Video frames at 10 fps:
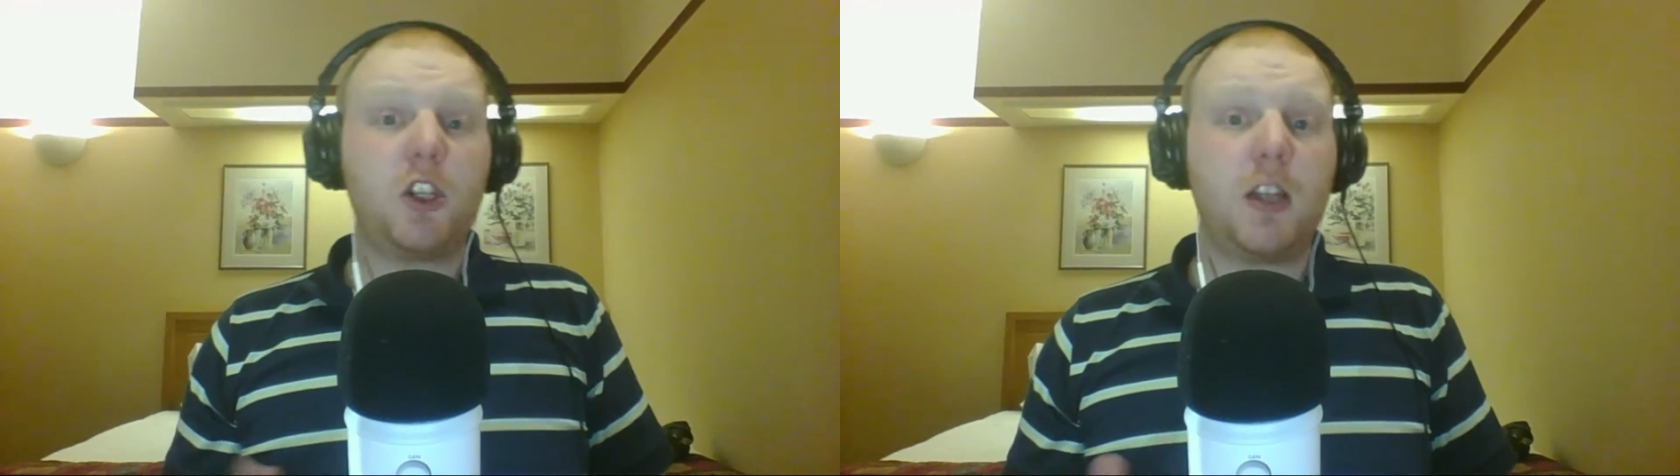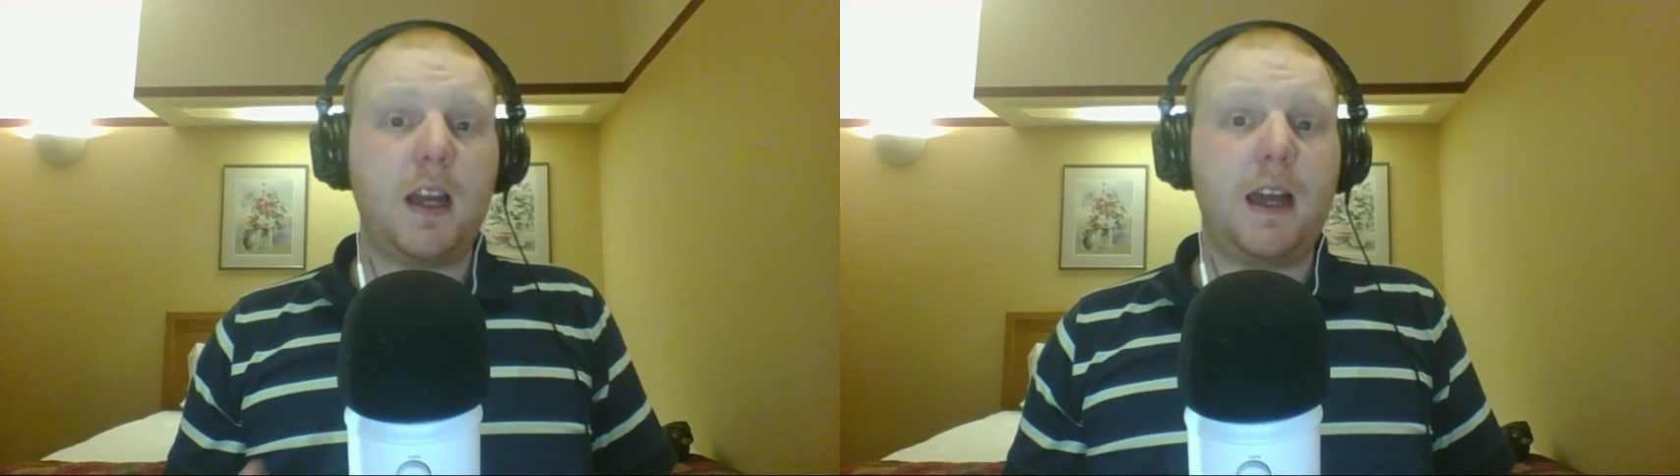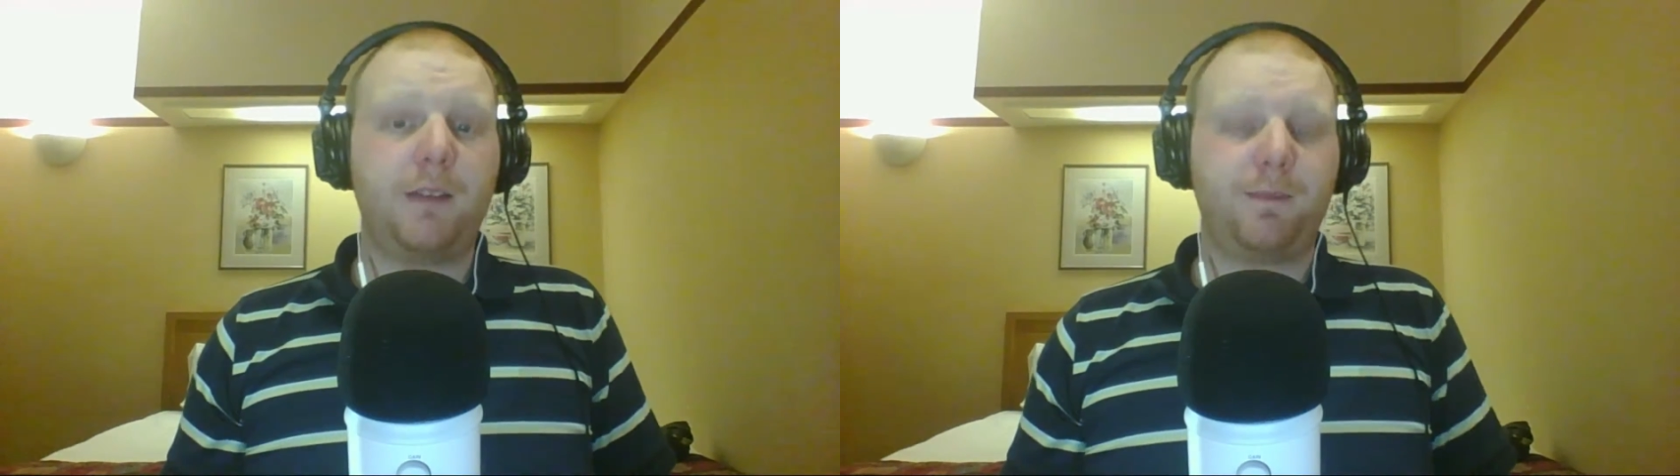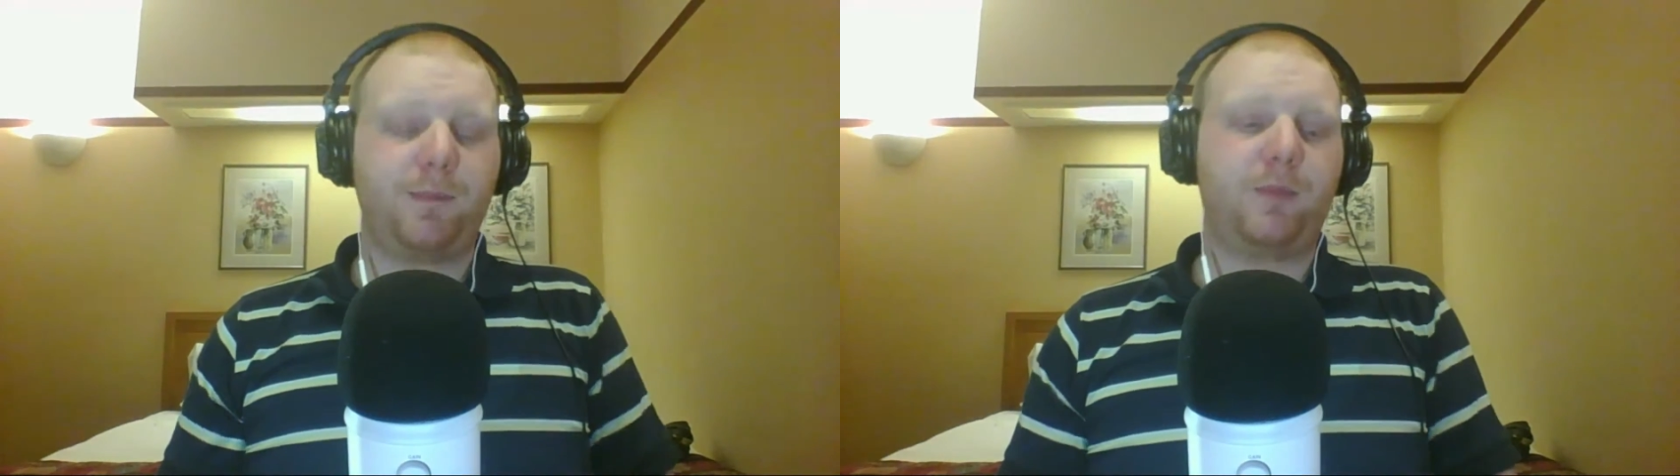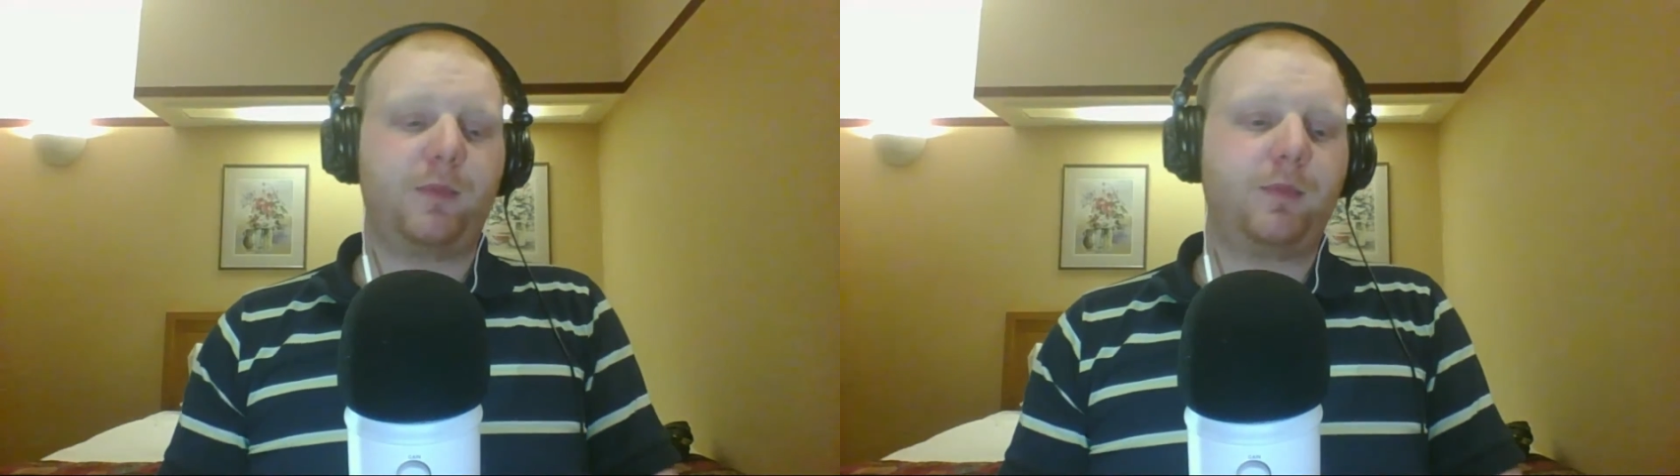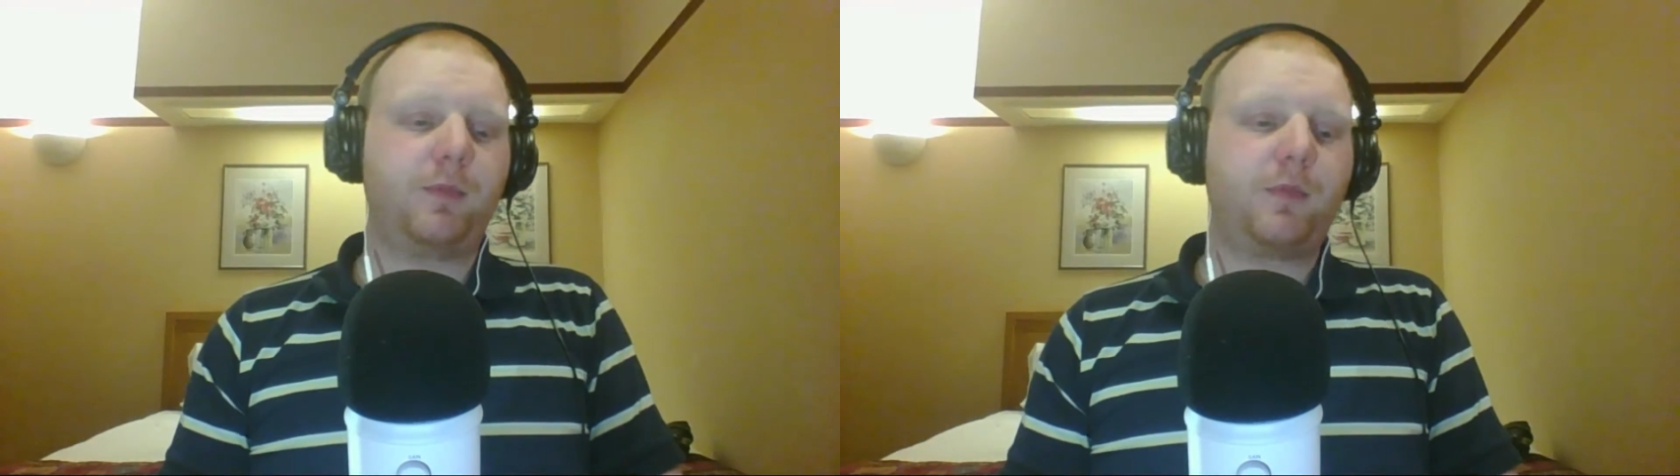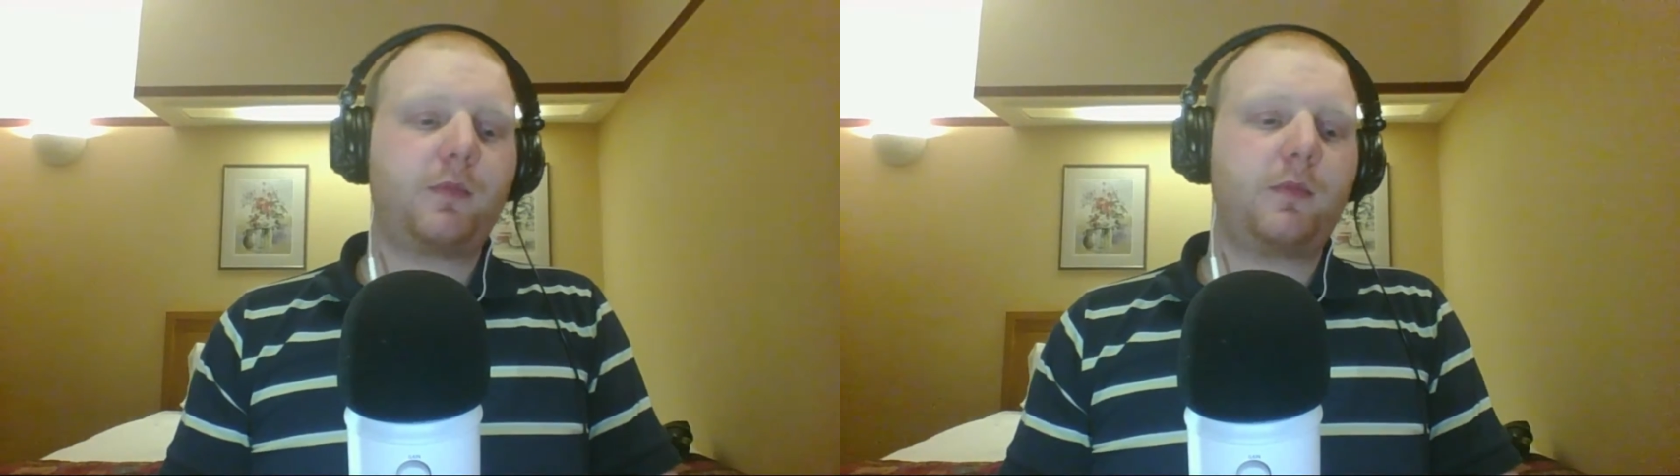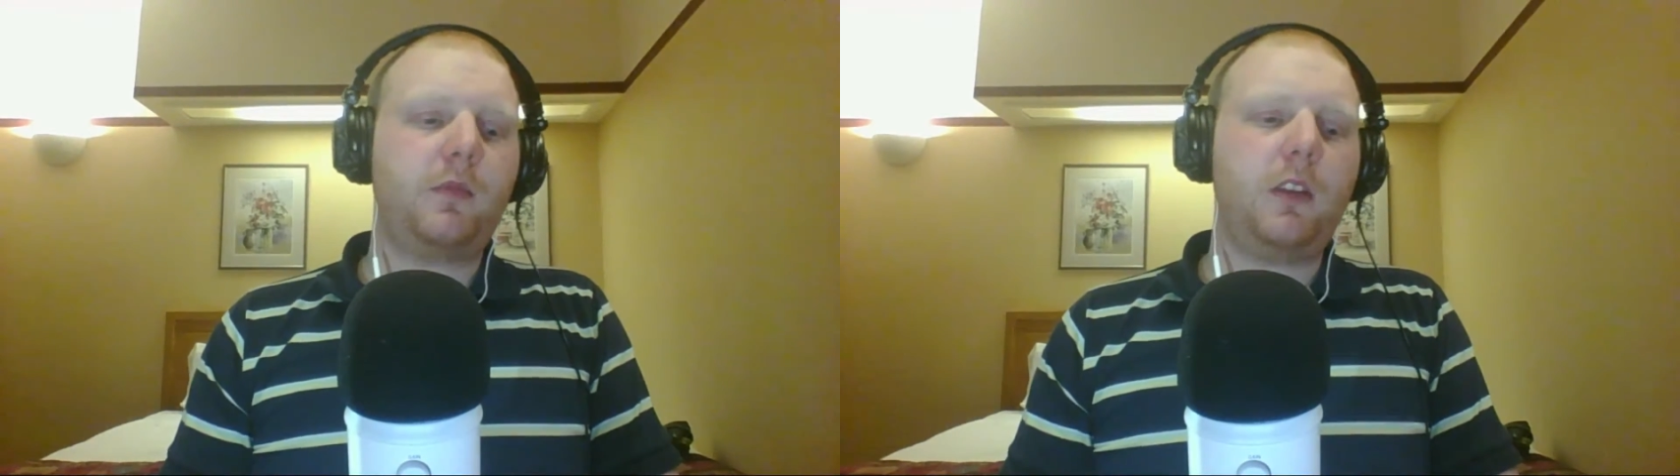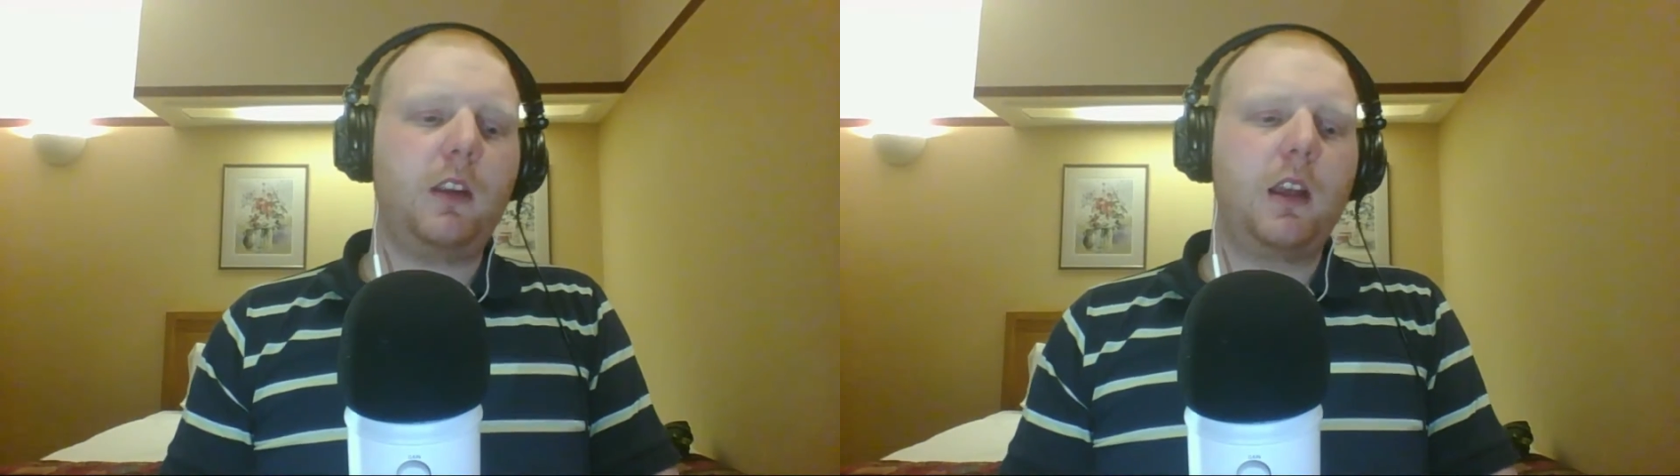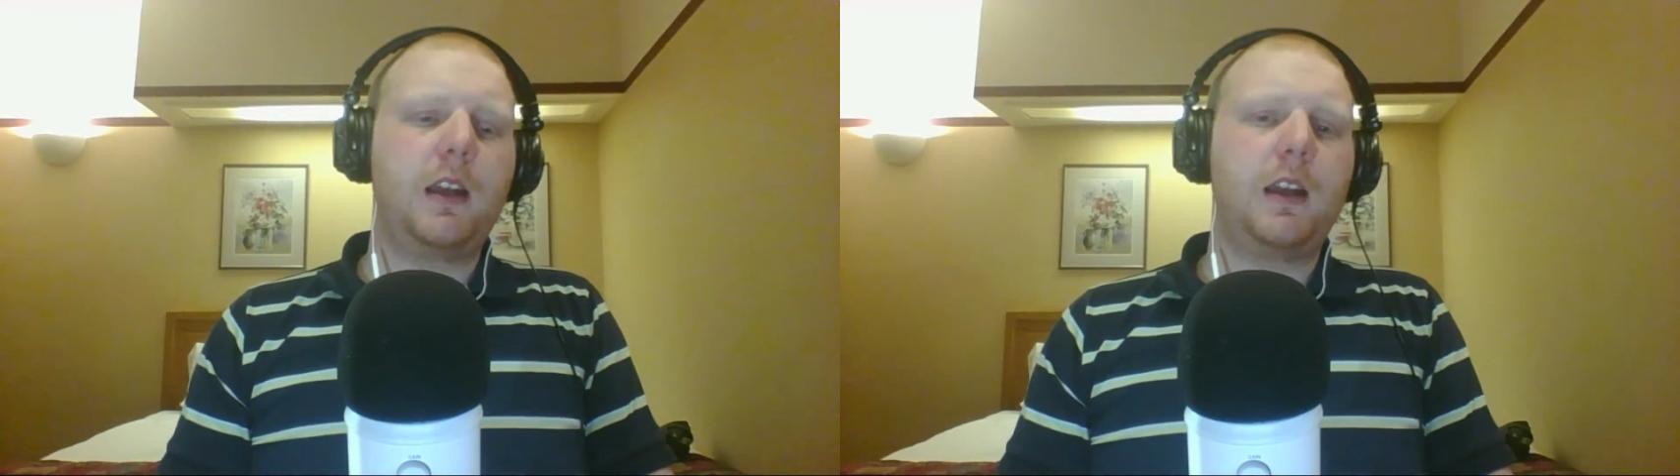a chat,
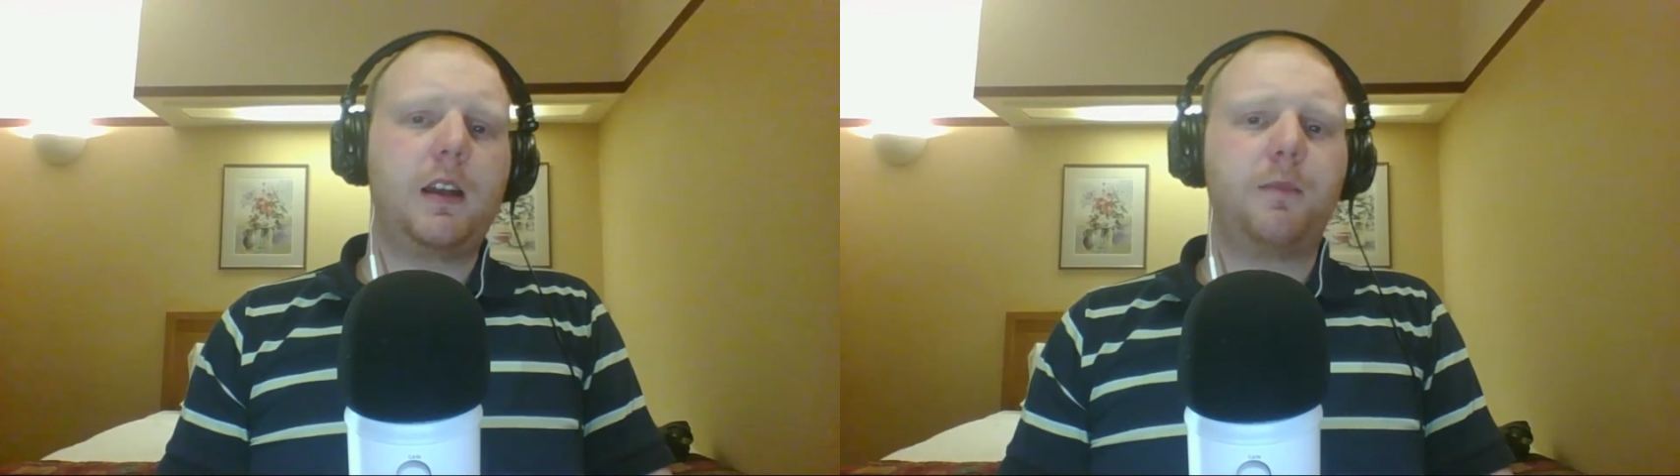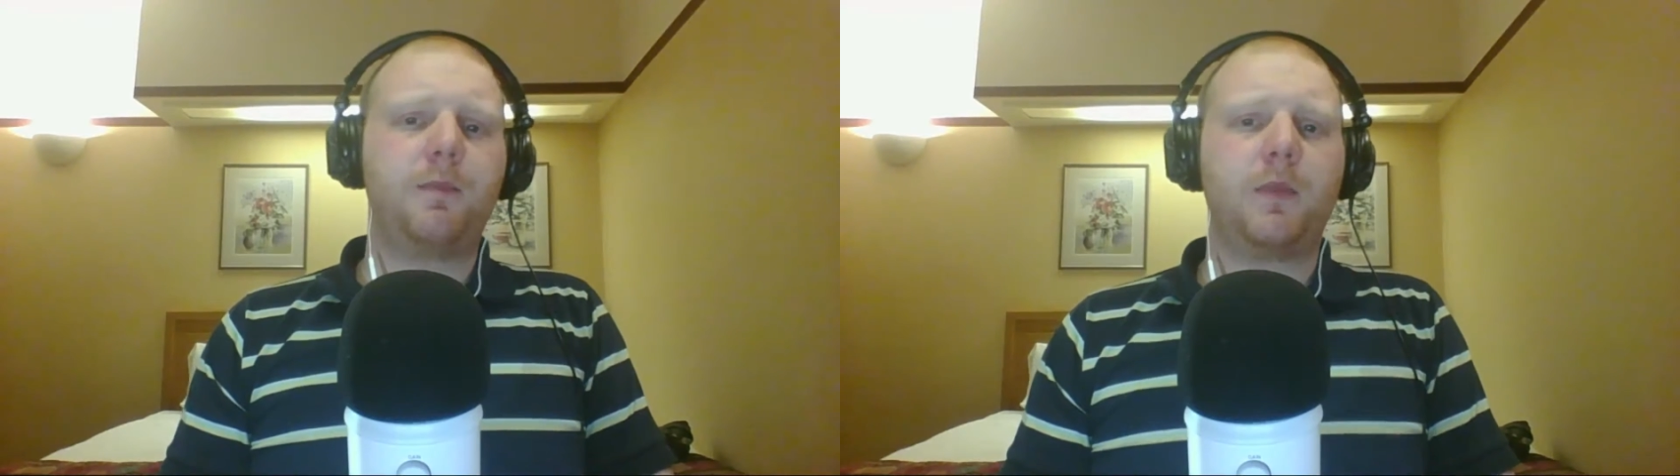I'm